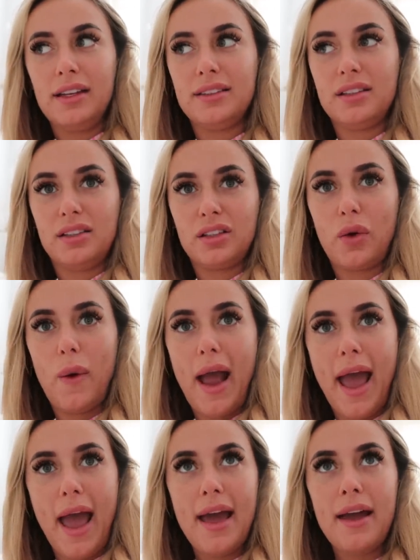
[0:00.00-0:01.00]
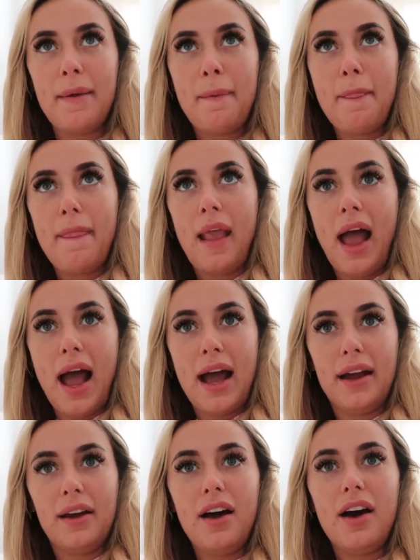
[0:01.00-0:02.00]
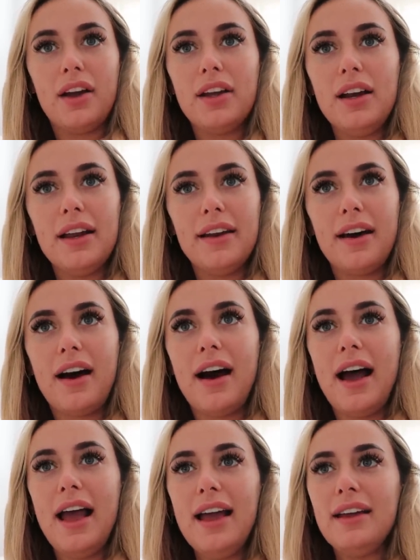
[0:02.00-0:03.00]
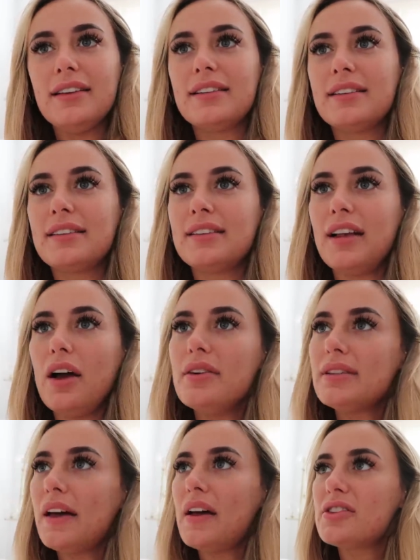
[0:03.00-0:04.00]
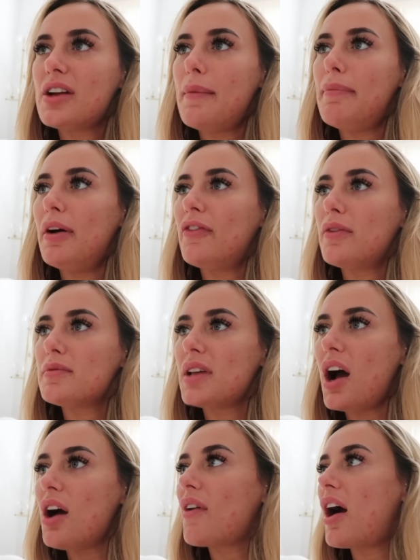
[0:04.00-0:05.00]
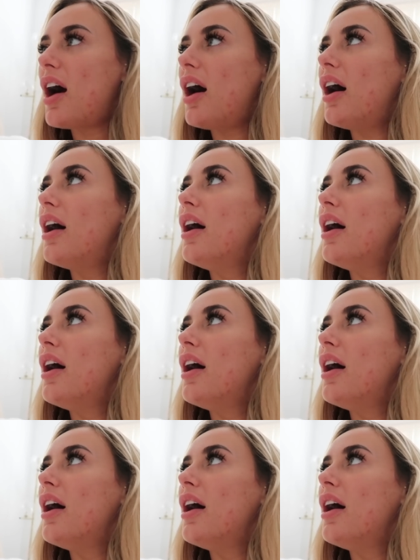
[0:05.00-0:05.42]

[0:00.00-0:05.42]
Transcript: Leicester Square. And, oh, you look nice. Oh, is that that jumper from Zara?